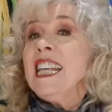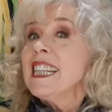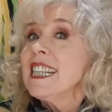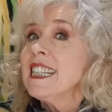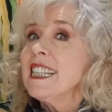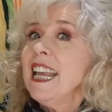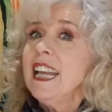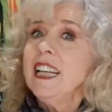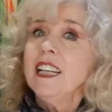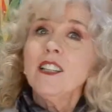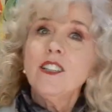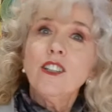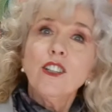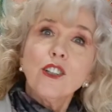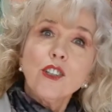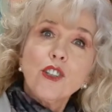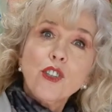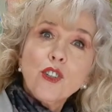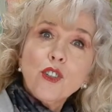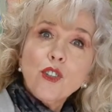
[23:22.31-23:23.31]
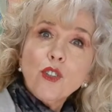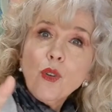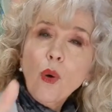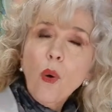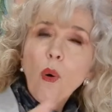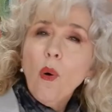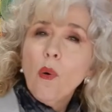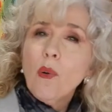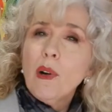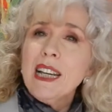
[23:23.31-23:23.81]
Send us your
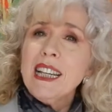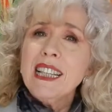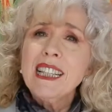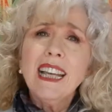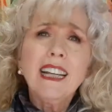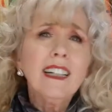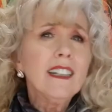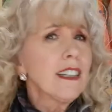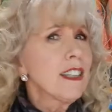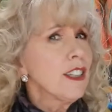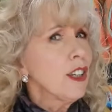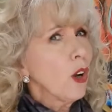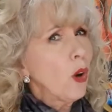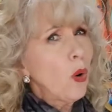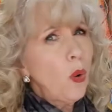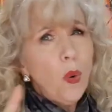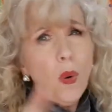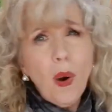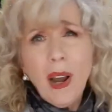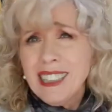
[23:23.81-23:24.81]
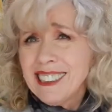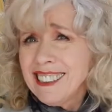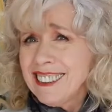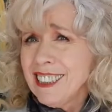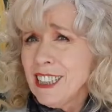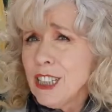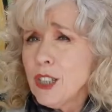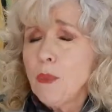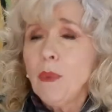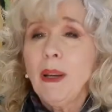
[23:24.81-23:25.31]
story, send us your
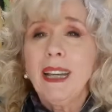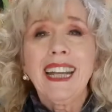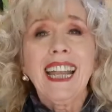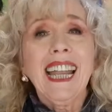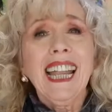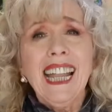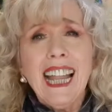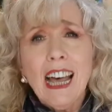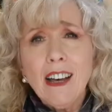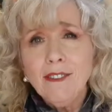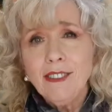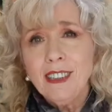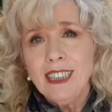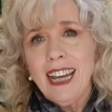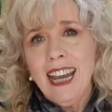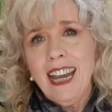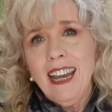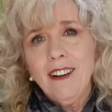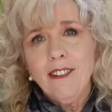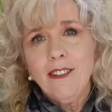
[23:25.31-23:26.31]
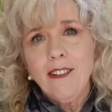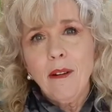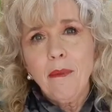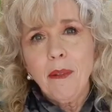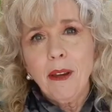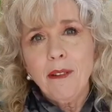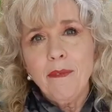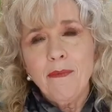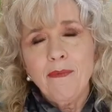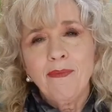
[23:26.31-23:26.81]
questions. We'd love to hear
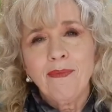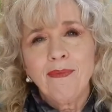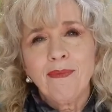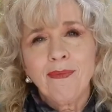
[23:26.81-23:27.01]
from you.